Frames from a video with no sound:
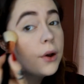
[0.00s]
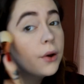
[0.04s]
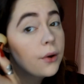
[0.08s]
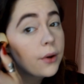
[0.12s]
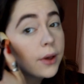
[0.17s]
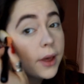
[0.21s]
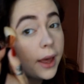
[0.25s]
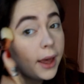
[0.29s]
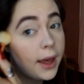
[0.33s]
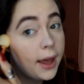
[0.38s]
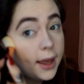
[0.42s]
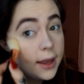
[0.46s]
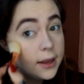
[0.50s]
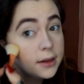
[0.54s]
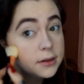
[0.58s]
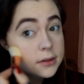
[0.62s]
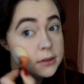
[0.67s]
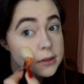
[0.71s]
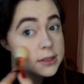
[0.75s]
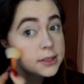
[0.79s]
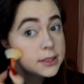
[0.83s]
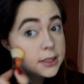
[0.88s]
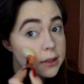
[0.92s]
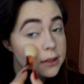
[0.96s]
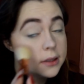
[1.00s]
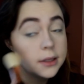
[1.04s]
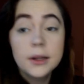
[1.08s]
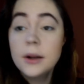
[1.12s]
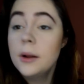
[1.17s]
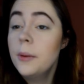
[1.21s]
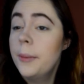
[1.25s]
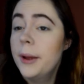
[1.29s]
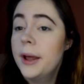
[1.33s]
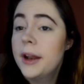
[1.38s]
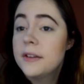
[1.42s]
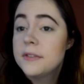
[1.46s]
Okay, so a
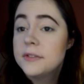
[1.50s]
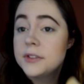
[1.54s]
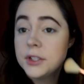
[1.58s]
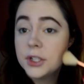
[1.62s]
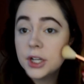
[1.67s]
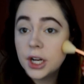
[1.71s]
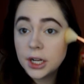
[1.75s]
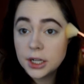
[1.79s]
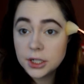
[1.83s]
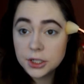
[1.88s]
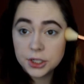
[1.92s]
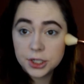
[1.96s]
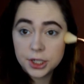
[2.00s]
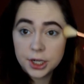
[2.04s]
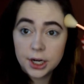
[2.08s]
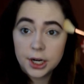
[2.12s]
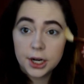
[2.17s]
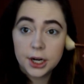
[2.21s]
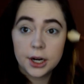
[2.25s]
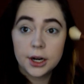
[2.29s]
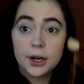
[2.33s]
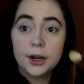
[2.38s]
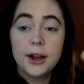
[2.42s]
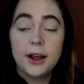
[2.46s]
little bit of structure,